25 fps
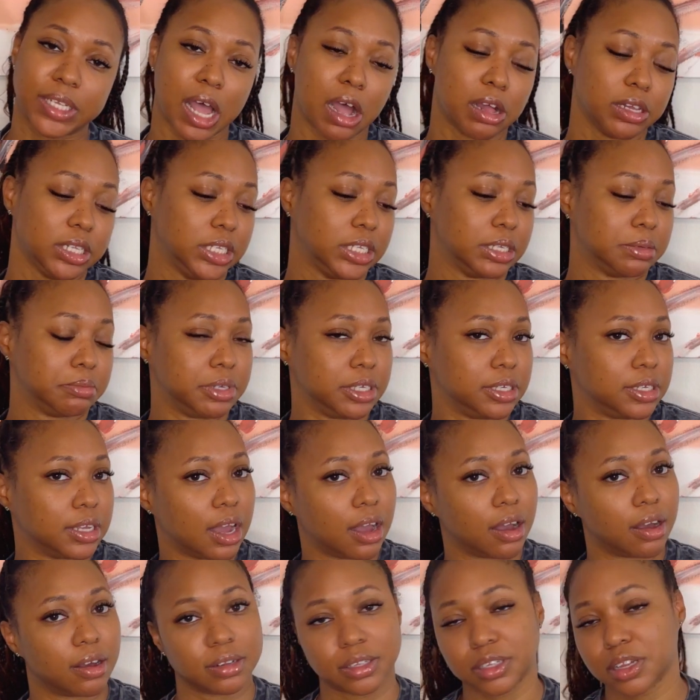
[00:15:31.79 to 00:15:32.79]
Talk to me,
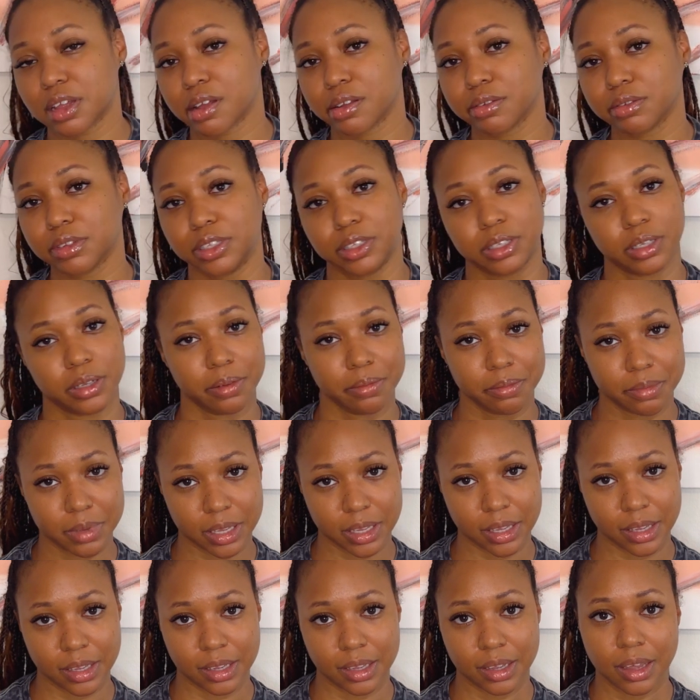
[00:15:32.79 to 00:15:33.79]
y'all. Talk to
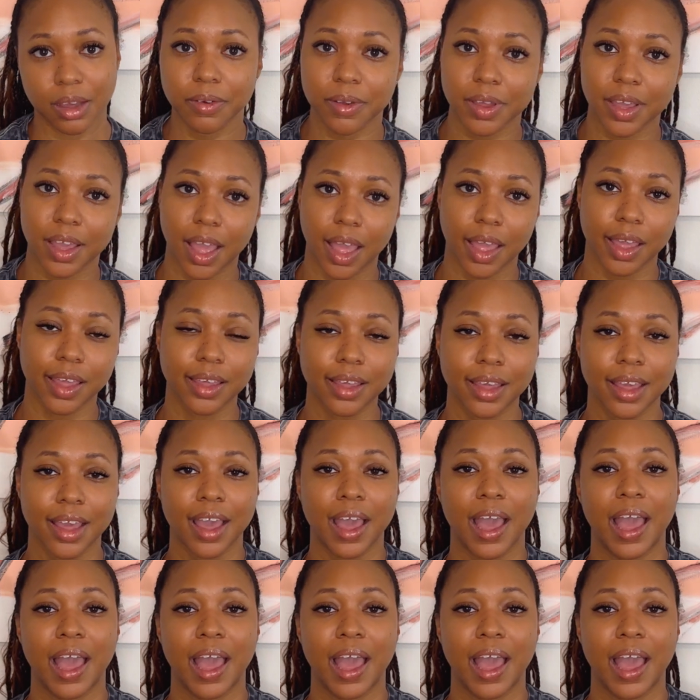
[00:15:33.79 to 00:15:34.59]
me, okay?